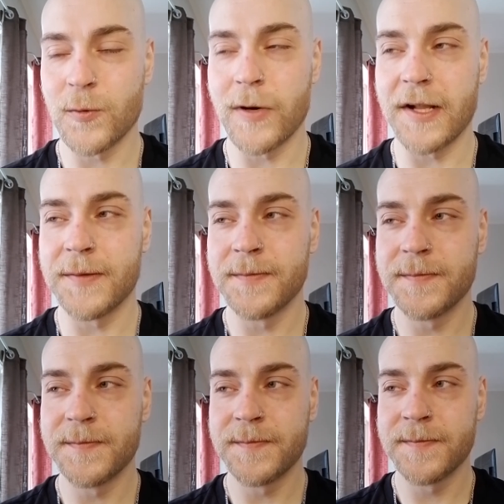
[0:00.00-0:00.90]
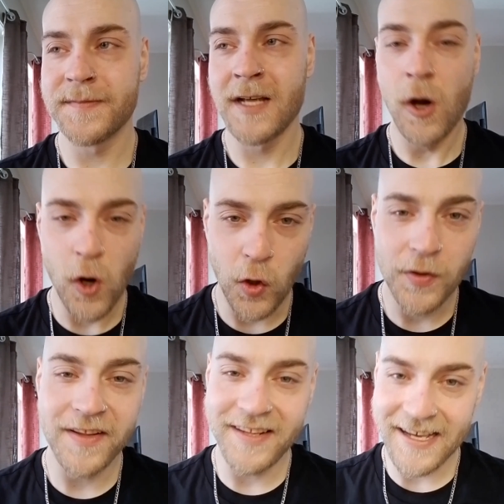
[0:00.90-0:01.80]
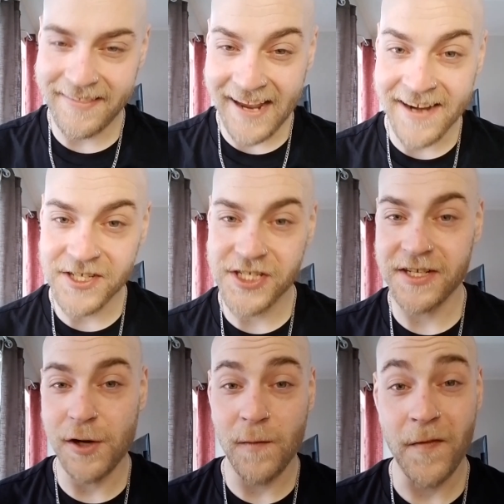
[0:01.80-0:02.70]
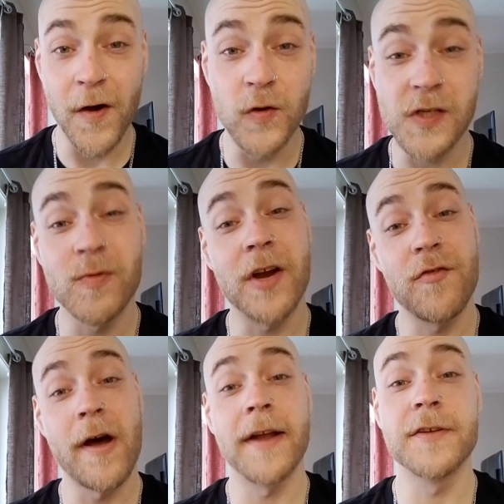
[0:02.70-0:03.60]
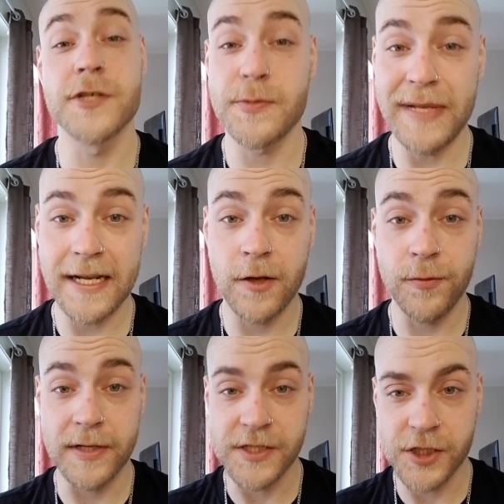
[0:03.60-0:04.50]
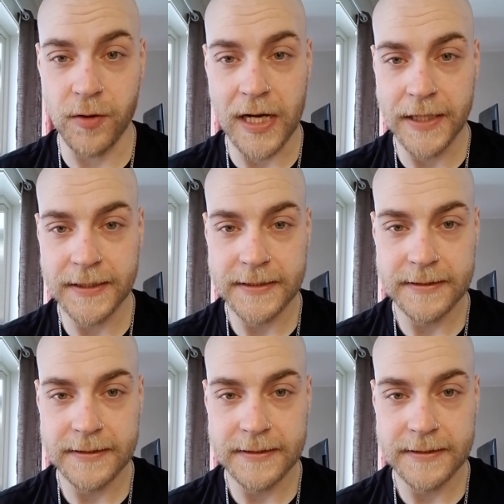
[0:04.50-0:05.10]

well, hold the attention of those we are trying to speak to and so on.